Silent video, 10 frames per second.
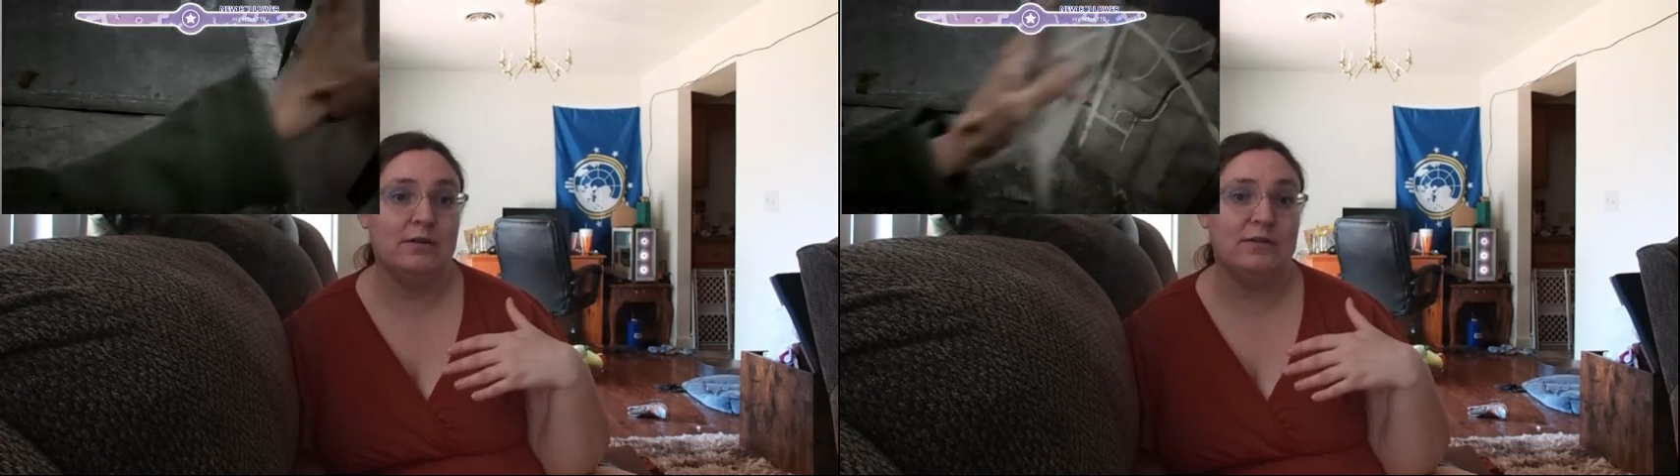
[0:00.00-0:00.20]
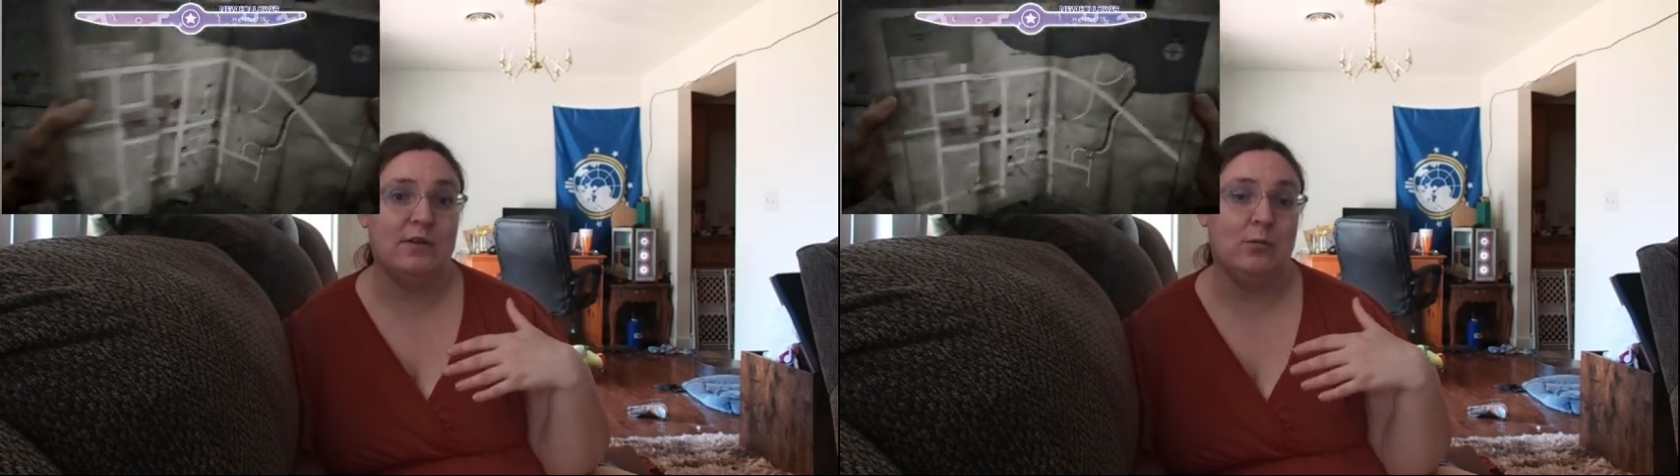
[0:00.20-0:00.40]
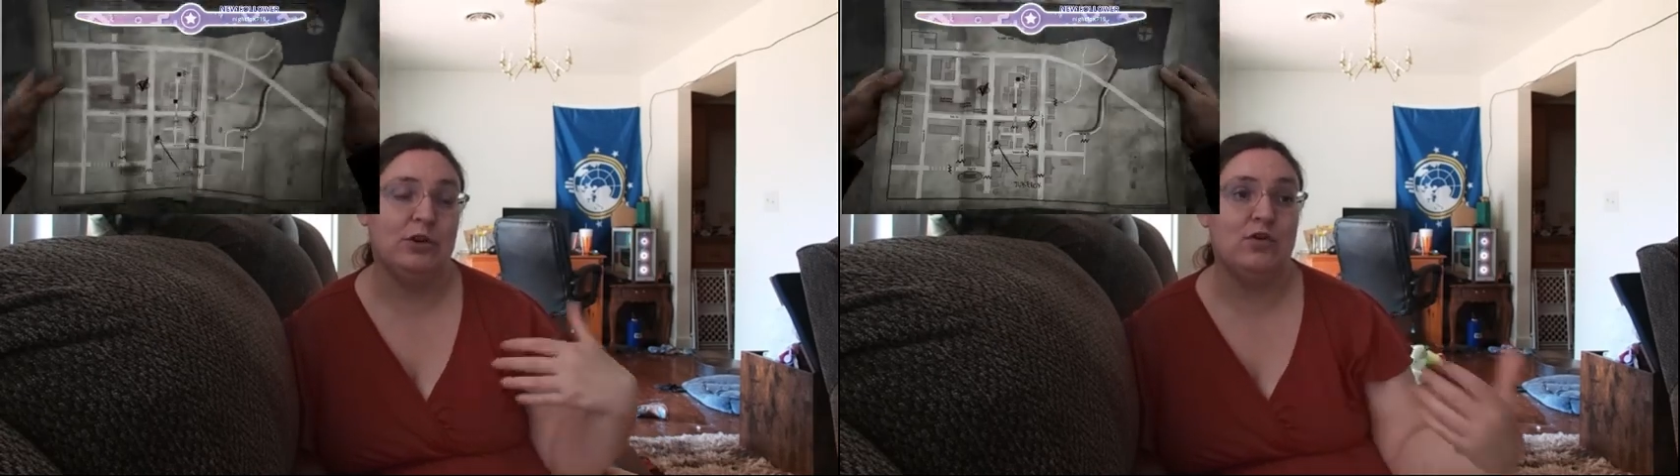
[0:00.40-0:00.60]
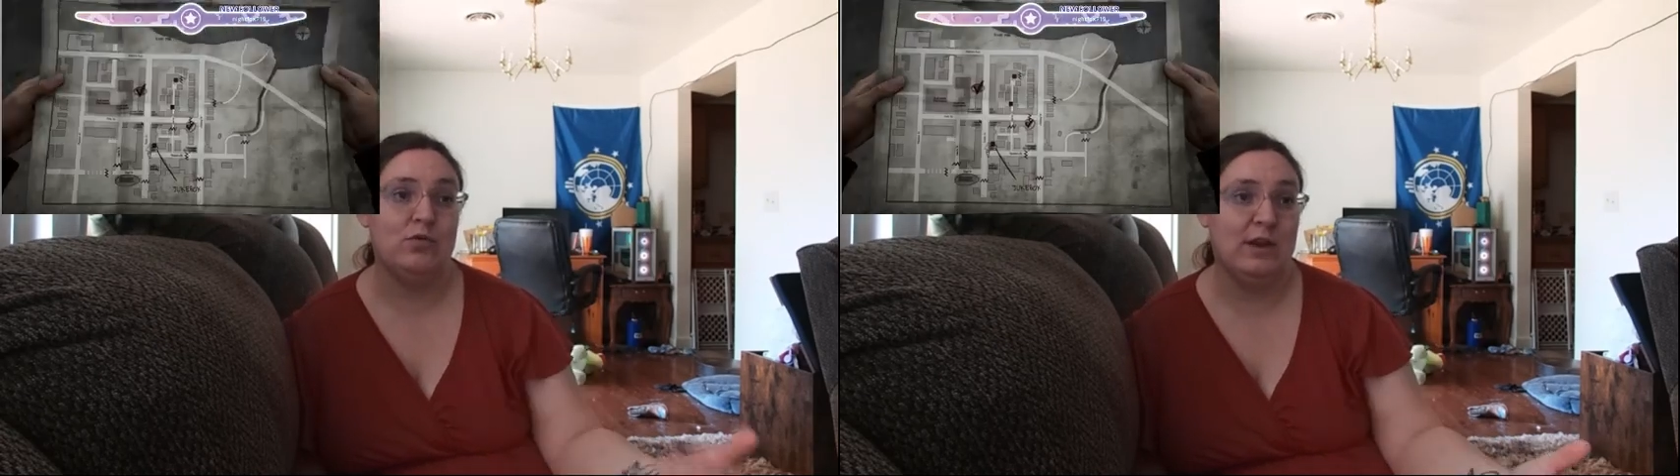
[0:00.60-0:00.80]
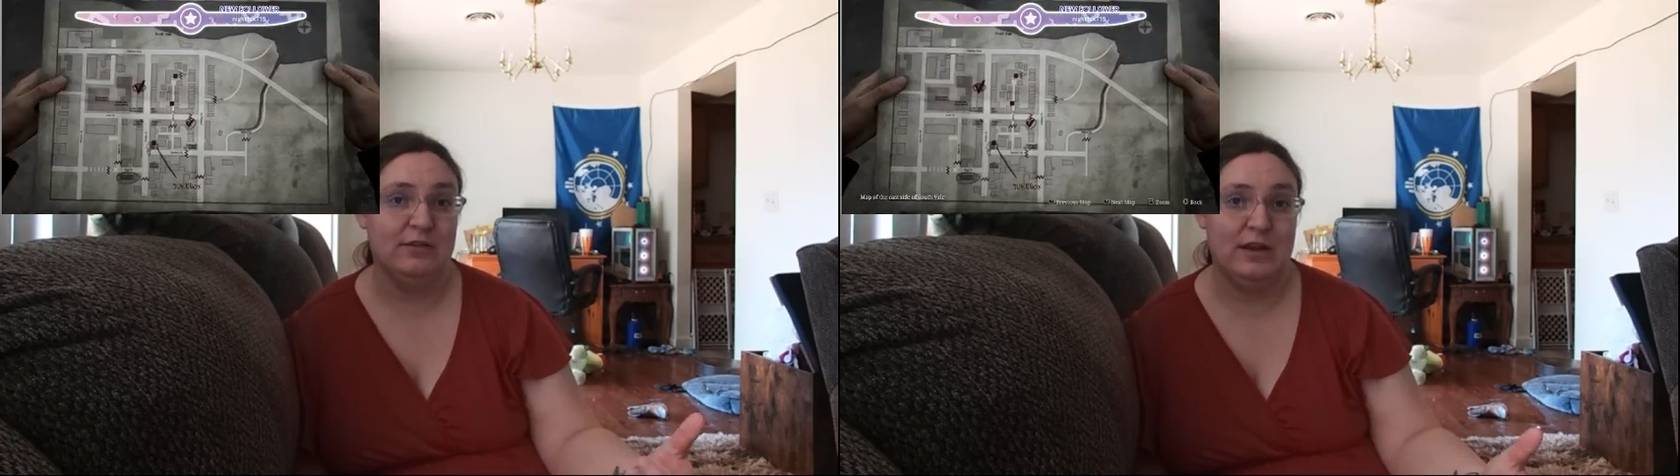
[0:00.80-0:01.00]
someone
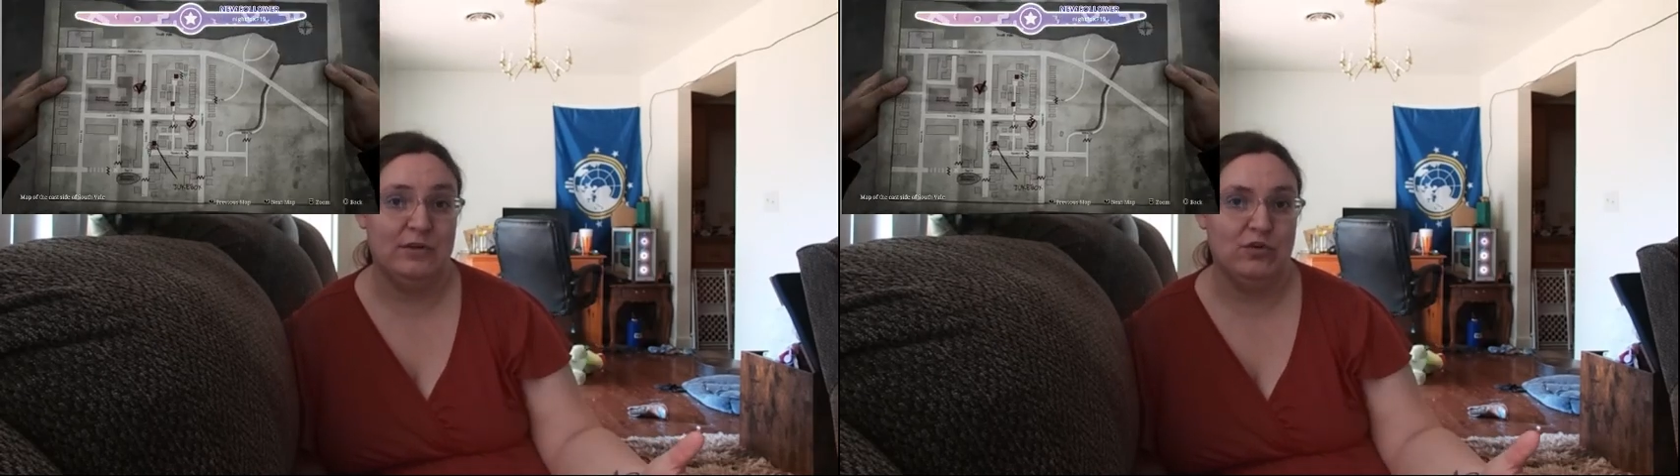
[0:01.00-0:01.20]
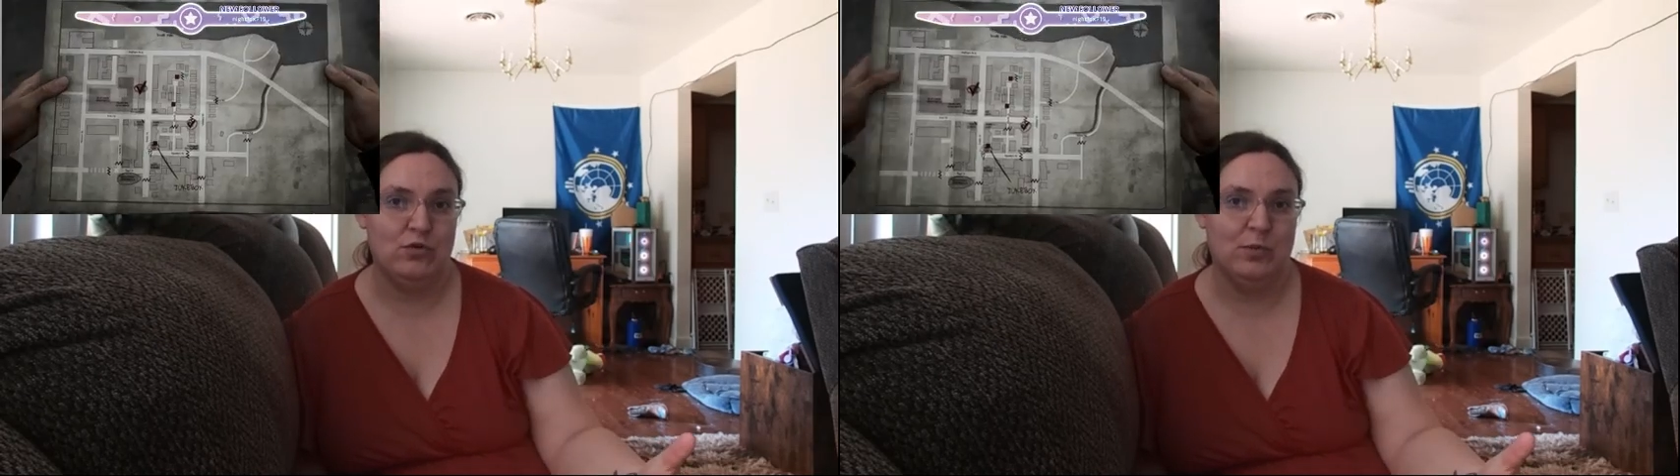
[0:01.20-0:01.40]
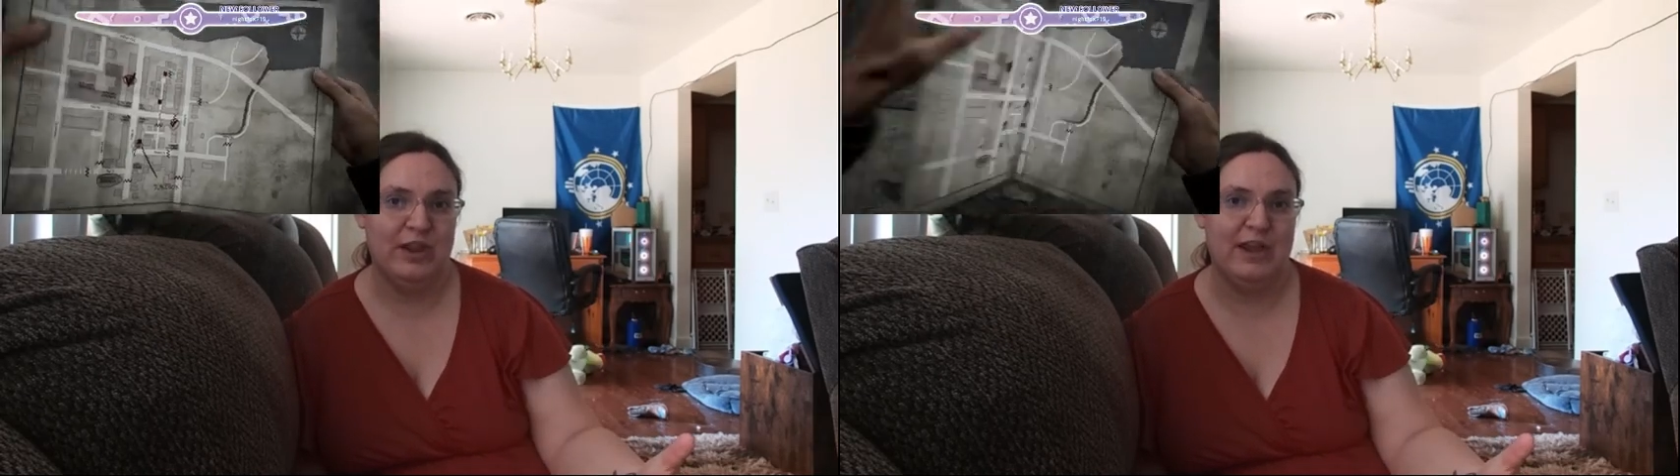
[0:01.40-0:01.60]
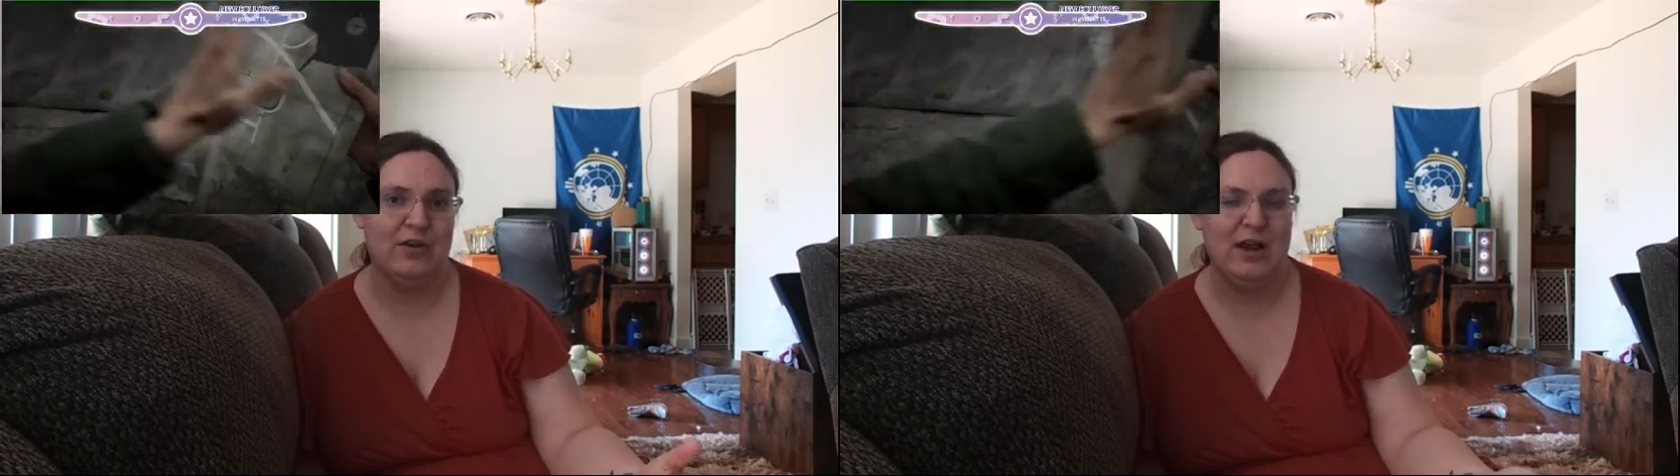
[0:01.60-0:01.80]
who is a new player